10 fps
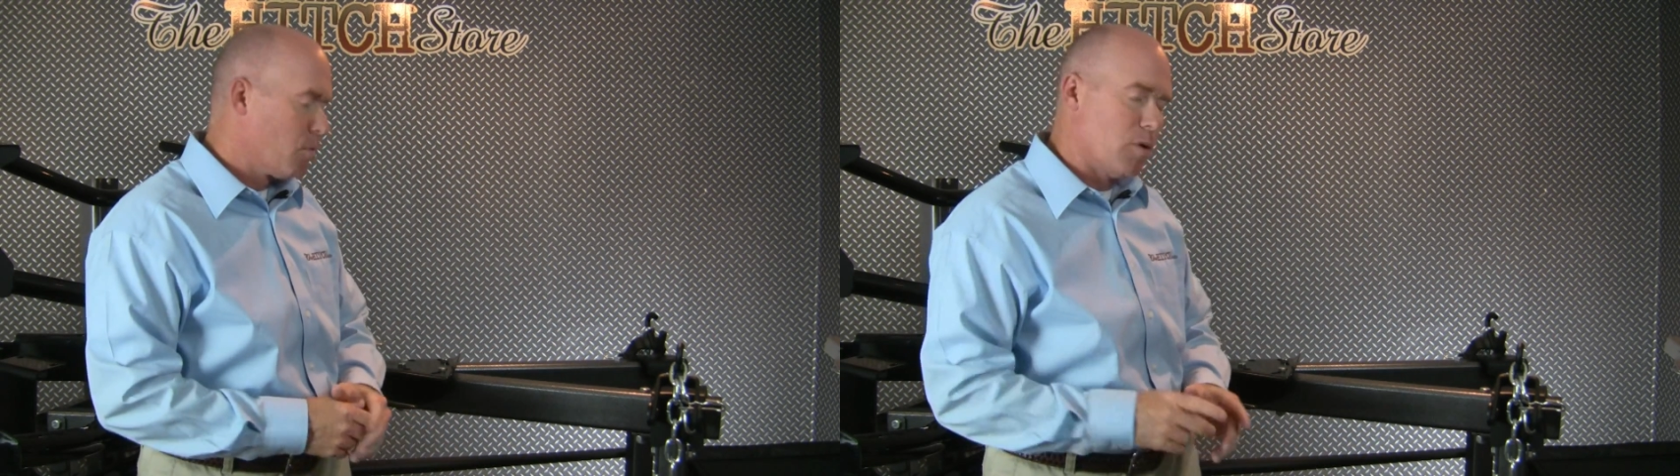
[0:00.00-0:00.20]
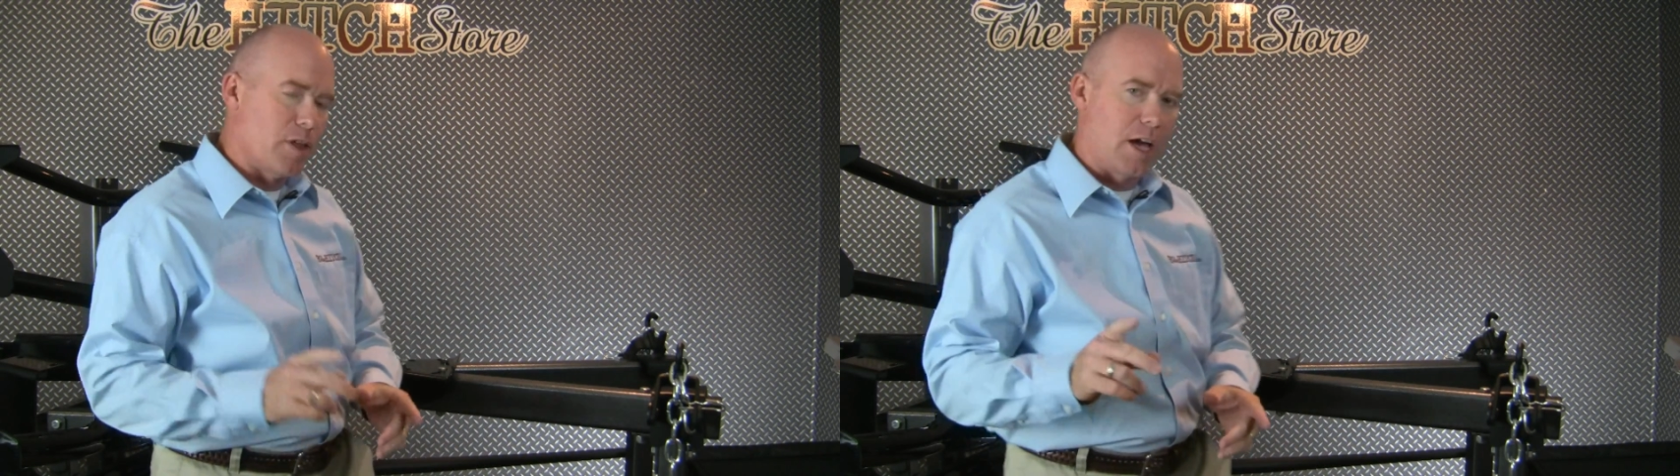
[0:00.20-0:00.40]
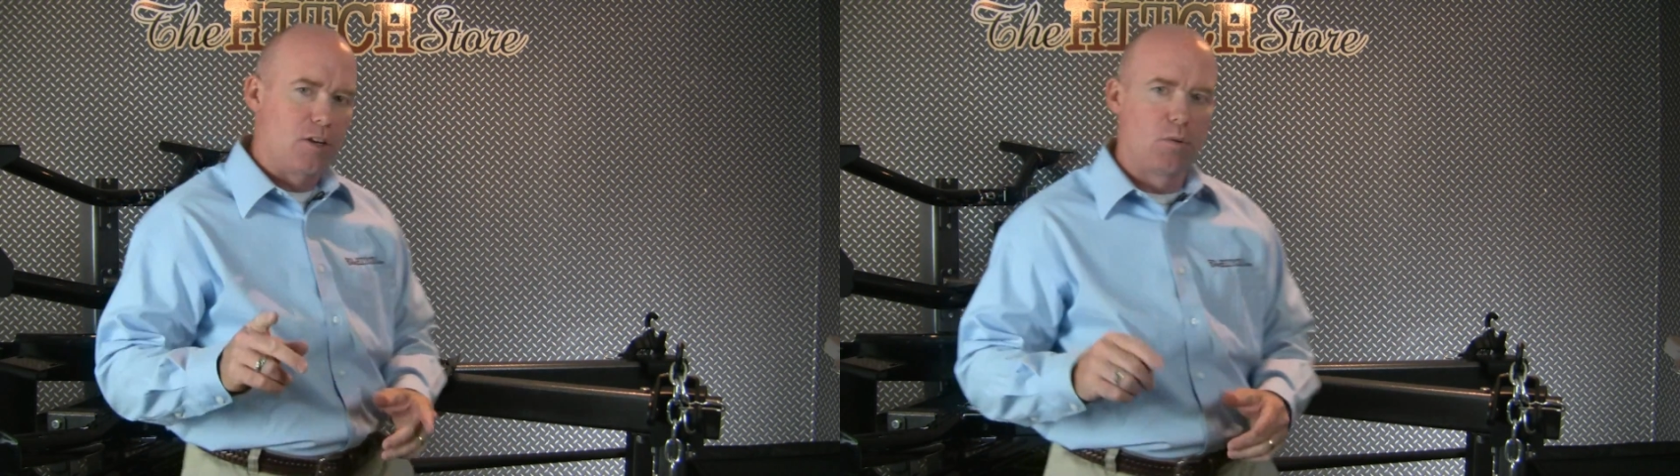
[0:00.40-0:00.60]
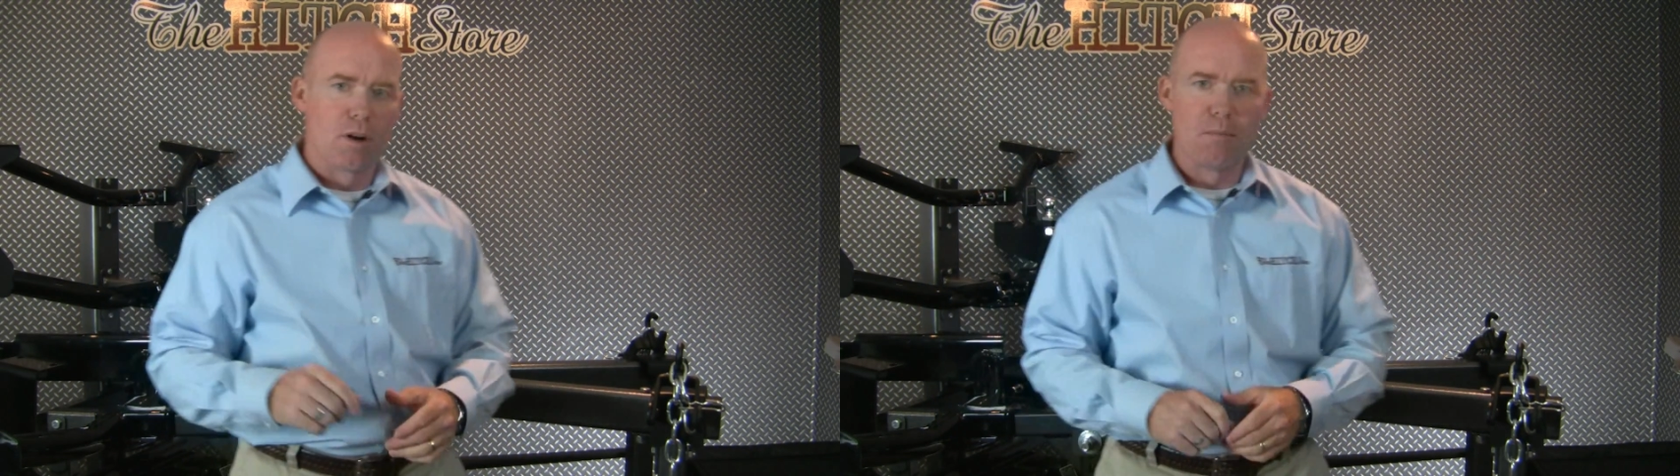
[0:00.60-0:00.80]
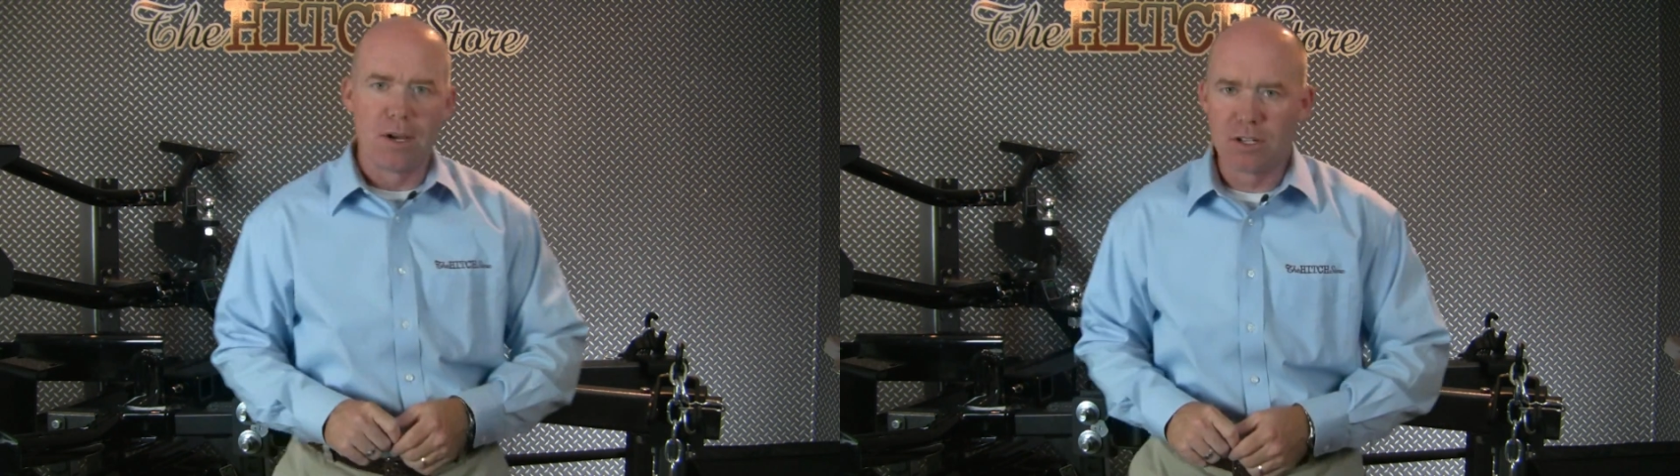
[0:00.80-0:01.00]
One thing I do
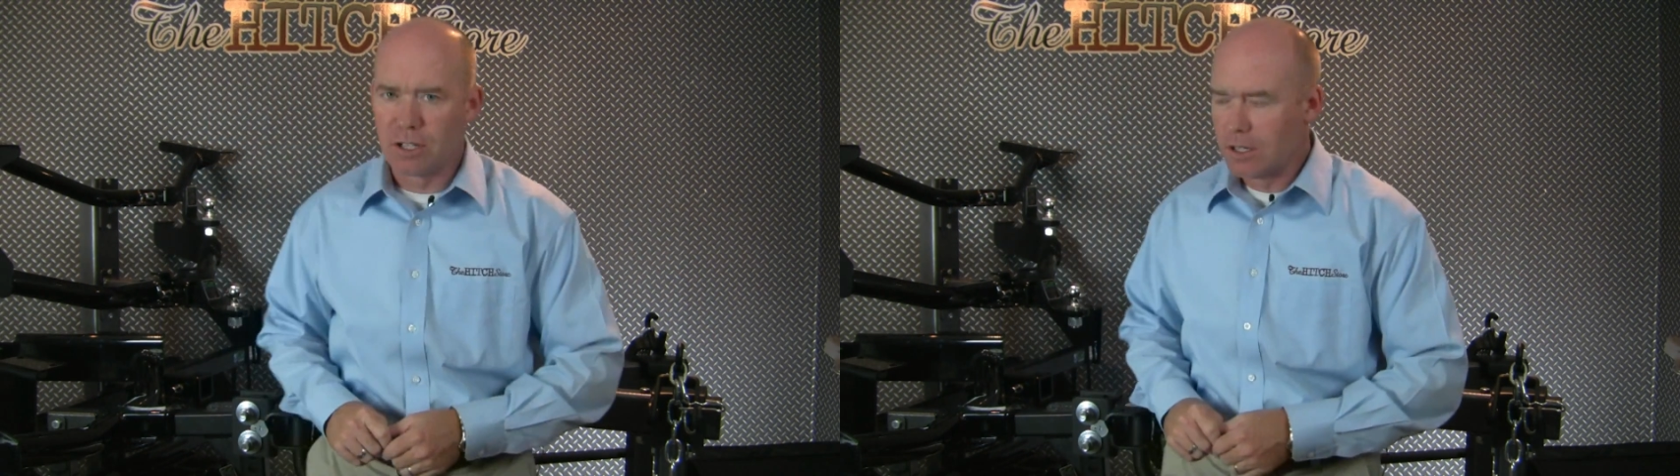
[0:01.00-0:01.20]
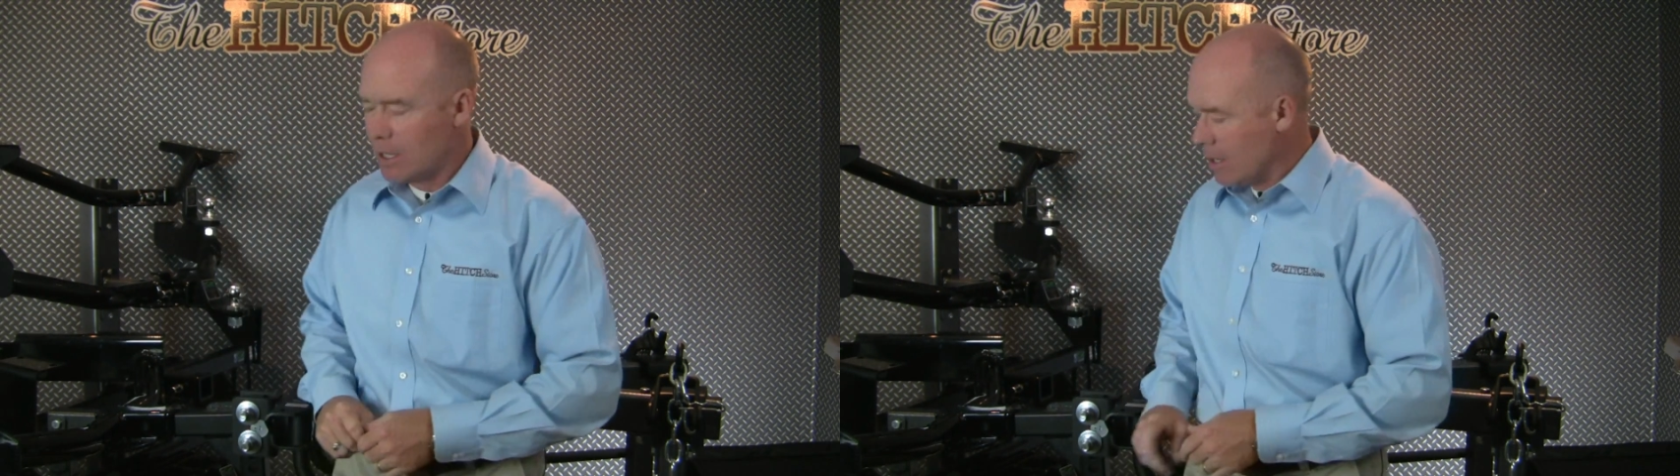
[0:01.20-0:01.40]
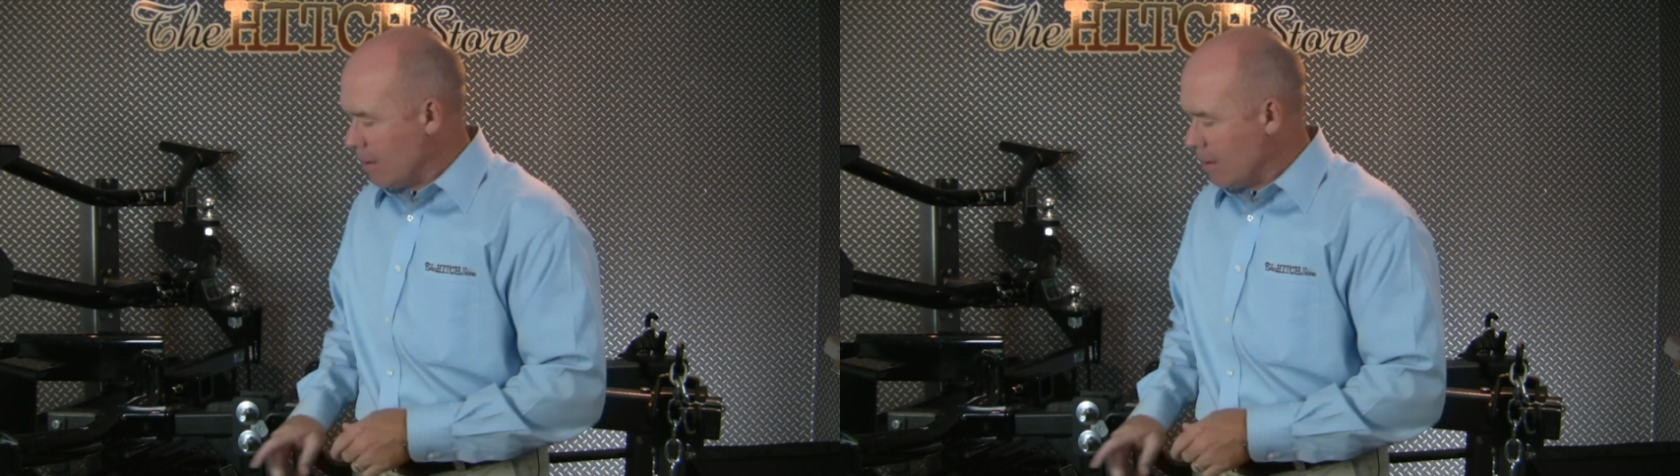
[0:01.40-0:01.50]
want to mention,